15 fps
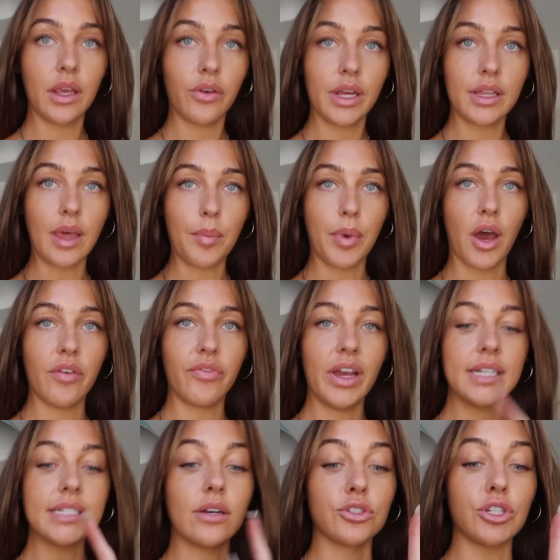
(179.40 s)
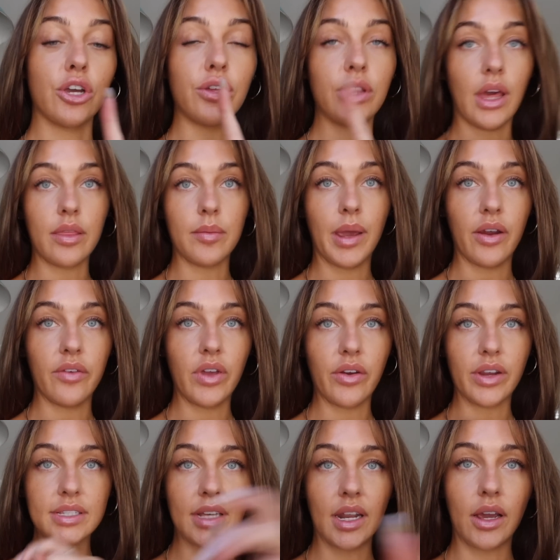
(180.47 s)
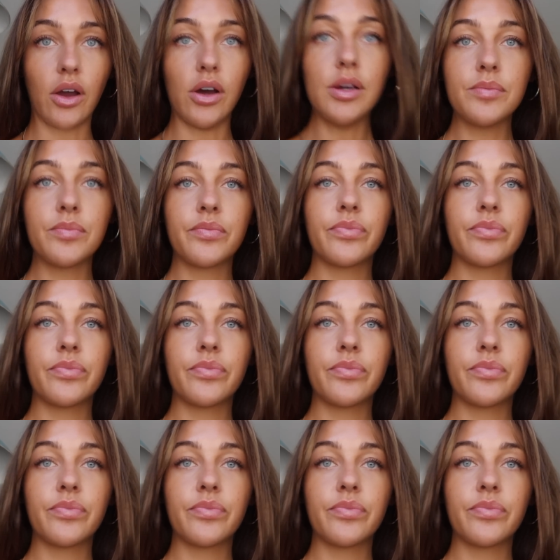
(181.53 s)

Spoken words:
earring, they're perfect. I'll show you the other pair of earrings that I got.